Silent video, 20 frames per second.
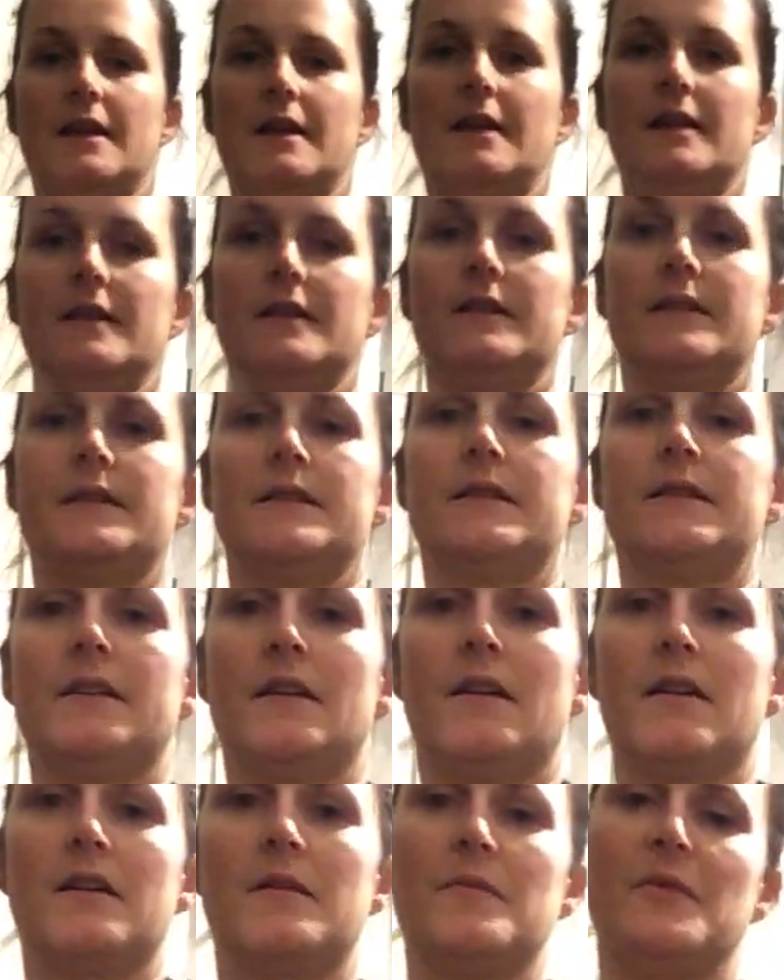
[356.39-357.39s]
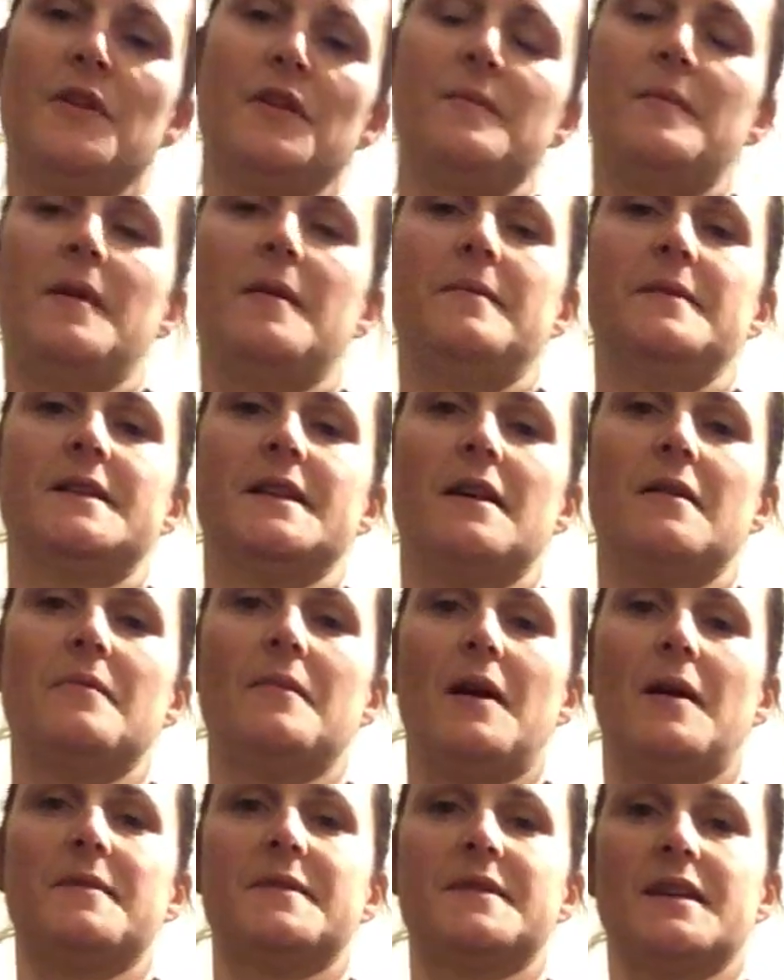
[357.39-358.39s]
is I can put the baby
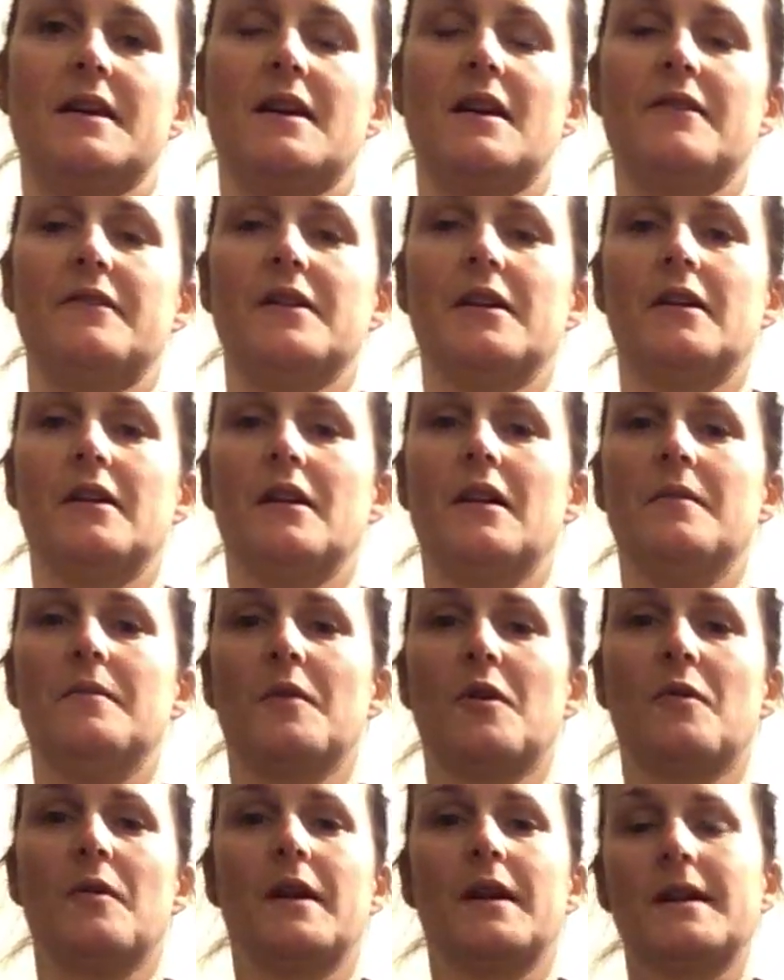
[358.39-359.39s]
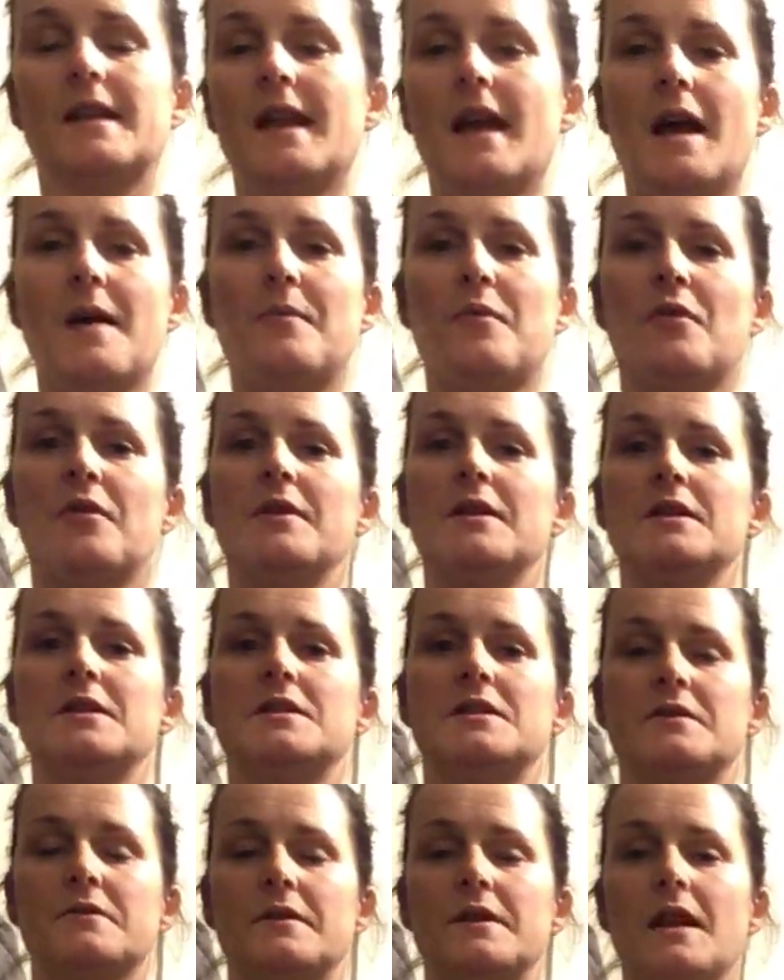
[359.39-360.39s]
down, perhaps they're having a quick nap or I need
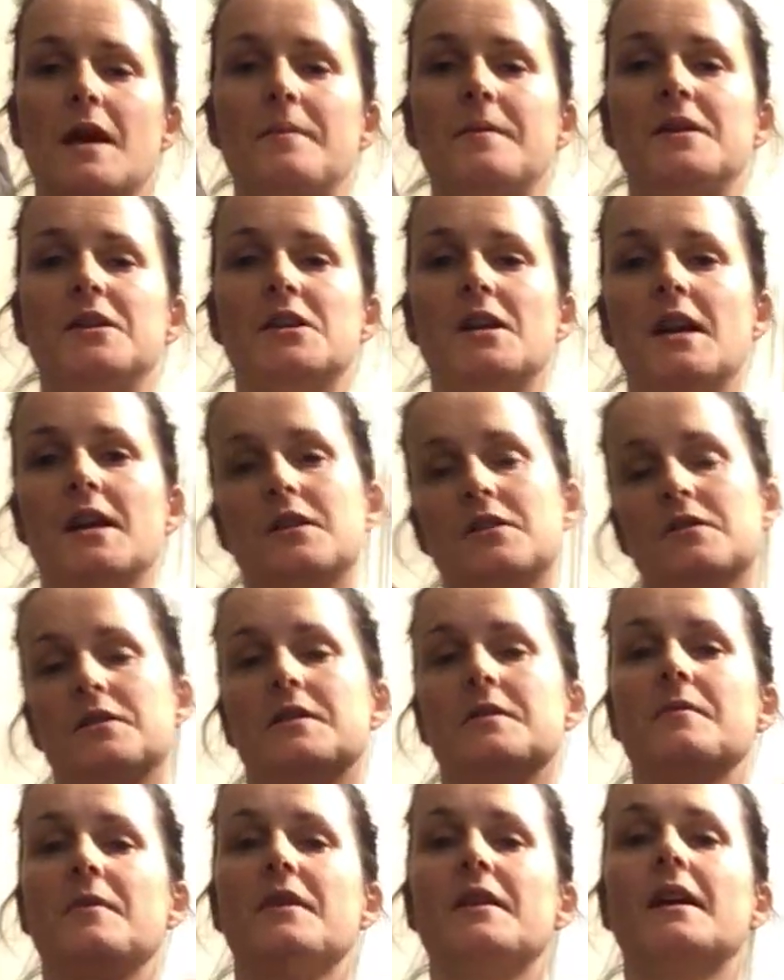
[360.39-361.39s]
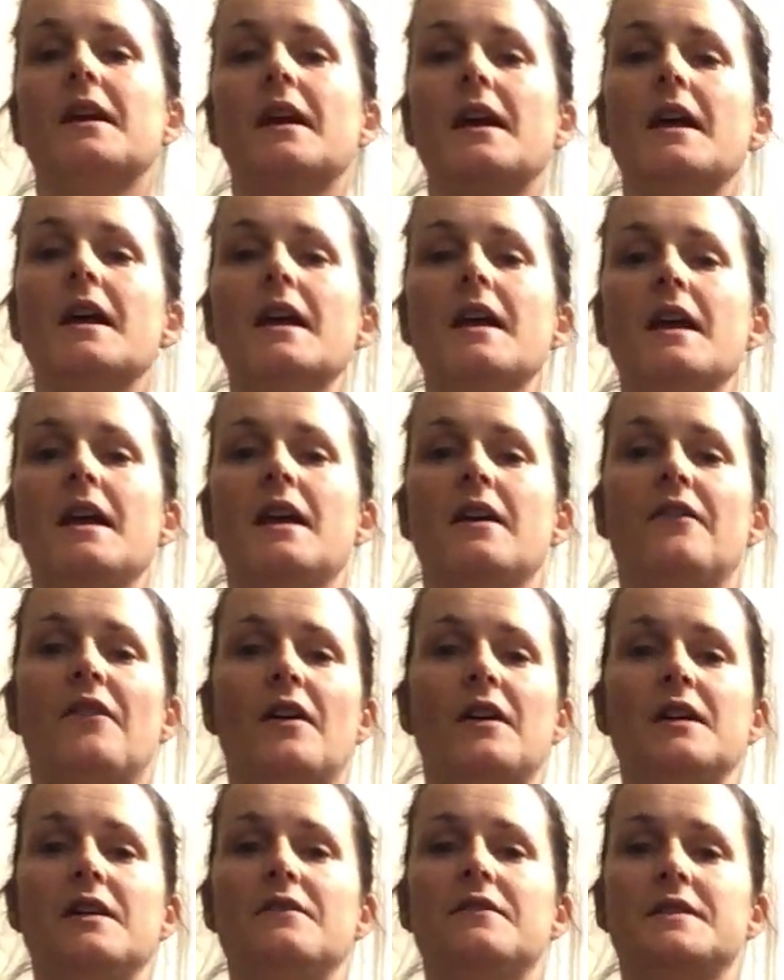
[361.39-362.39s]
to do a nappy change or something. If
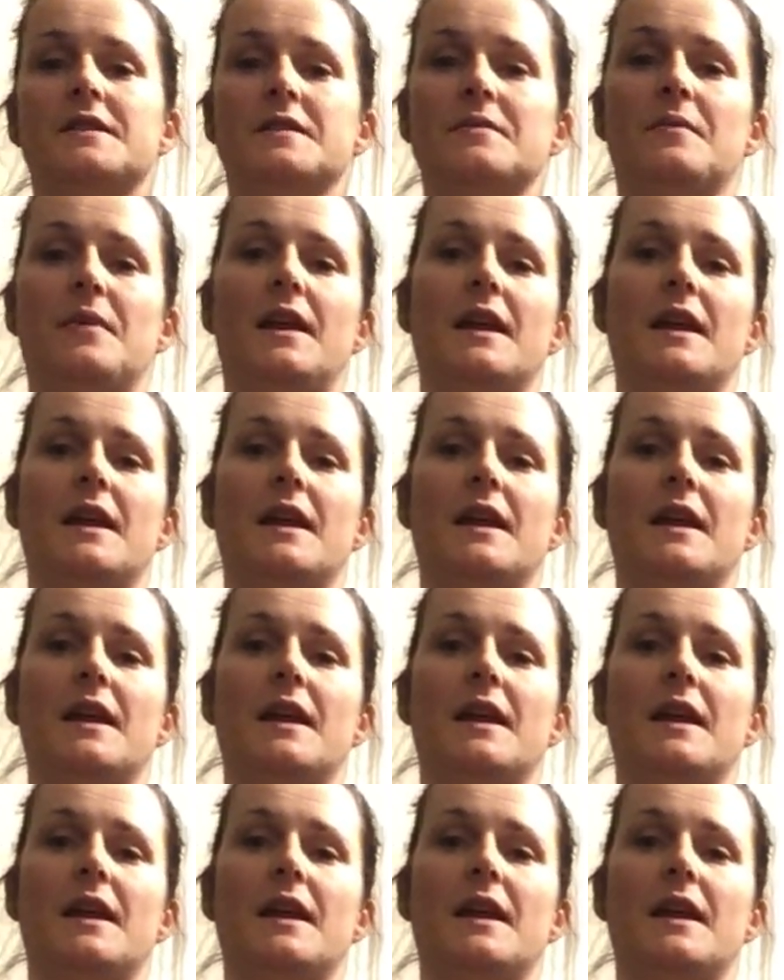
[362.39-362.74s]
I leave this in